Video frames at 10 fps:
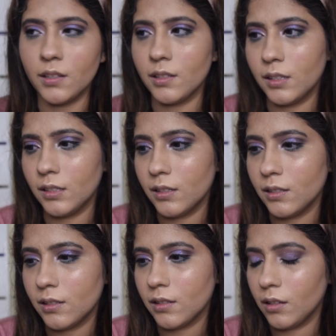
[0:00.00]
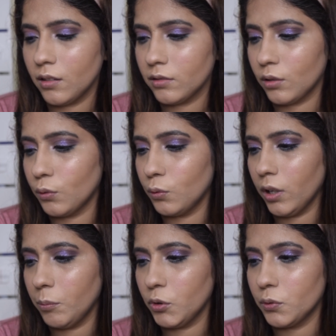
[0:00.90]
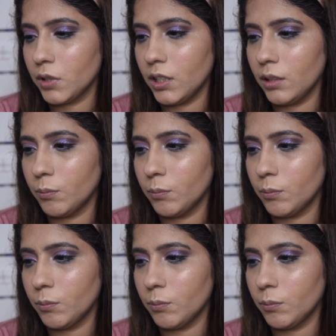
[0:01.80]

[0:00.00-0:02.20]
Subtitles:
This is the Huda Beauty